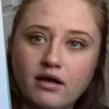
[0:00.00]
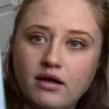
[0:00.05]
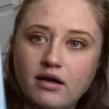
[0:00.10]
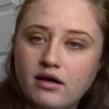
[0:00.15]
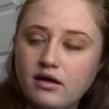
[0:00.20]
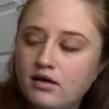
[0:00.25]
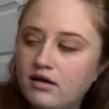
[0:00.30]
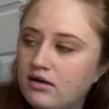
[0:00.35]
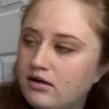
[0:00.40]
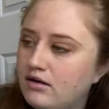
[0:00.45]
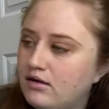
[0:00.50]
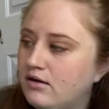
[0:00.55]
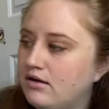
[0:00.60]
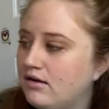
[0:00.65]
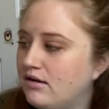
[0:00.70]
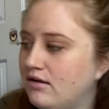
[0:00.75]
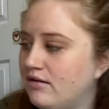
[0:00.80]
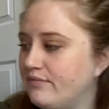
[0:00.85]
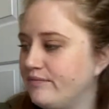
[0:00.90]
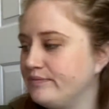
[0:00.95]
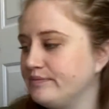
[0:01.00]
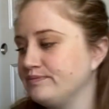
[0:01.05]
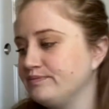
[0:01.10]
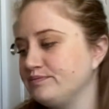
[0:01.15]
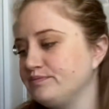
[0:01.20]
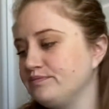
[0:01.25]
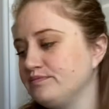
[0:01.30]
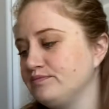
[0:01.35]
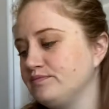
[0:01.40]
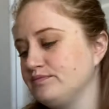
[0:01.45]

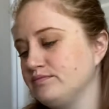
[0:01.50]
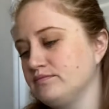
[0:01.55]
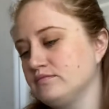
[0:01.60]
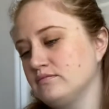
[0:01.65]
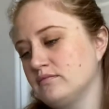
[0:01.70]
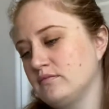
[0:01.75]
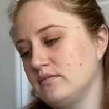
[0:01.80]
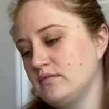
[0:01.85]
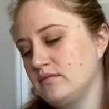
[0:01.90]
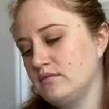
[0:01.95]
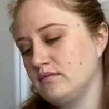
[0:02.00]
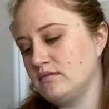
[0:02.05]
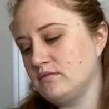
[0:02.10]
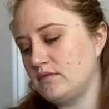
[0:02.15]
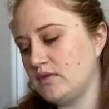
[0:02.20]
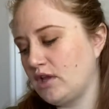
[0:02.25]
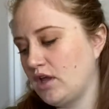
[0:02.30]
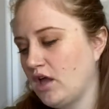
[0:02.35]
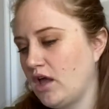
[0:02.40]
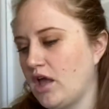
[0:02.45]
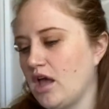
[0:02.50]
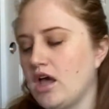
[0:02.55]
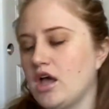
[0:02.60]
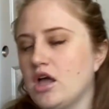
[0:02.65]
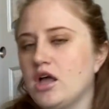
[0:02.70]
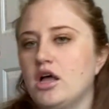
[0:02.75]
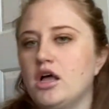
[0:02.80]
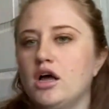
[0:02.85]
No one is speaking in this clip.